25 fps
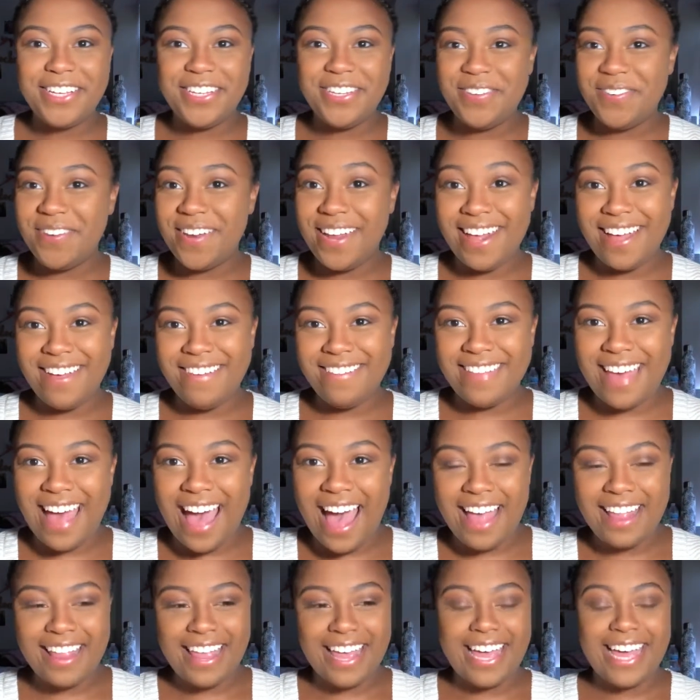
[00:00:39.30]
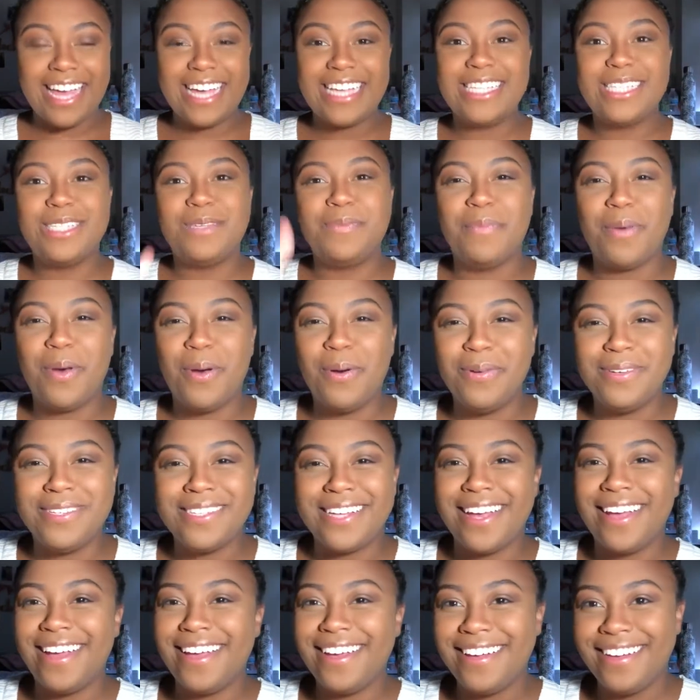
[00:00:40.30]
do any of that, like,
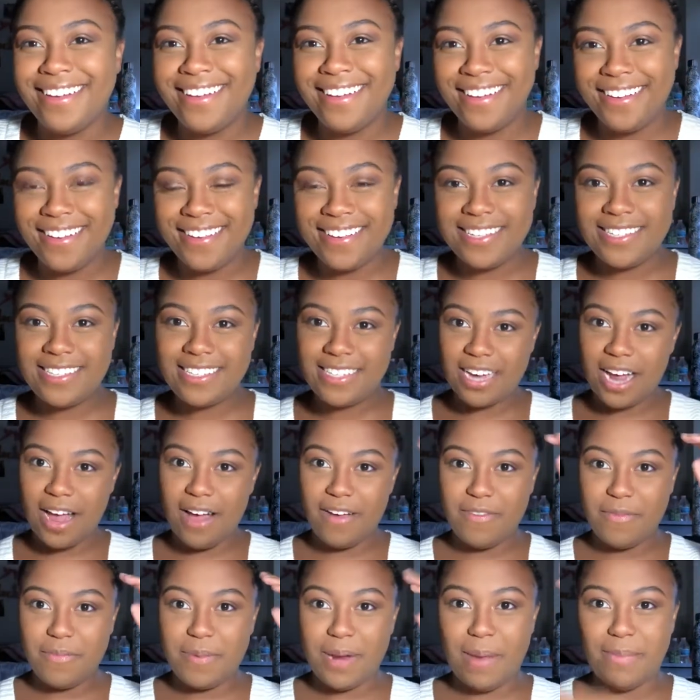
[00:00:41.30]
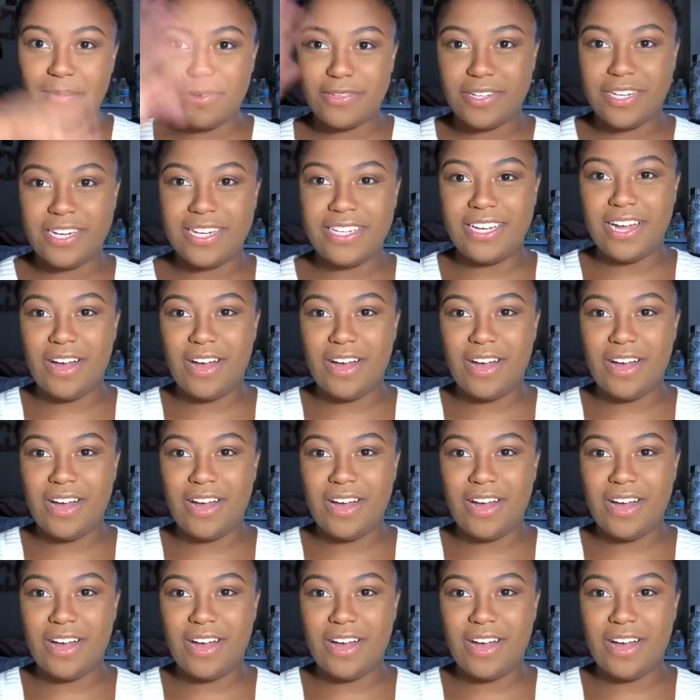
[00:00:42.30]
exposing stuff, but I'm just gonna